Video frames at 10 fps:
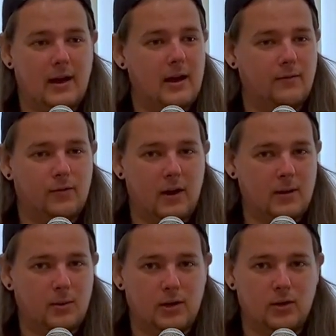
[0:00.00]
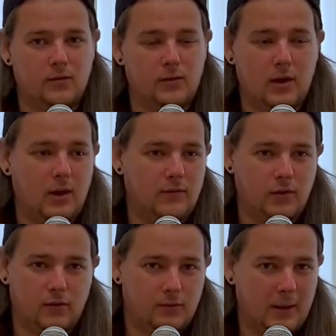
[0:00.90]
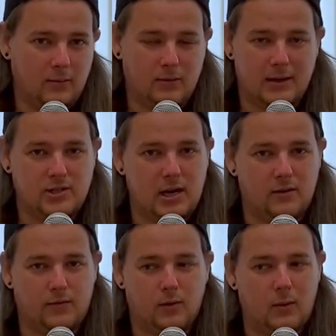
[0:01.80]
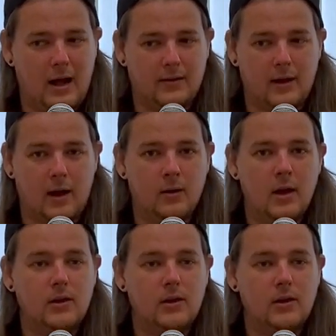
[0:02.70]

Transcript: And for anybody of you've been with my channel for a while now,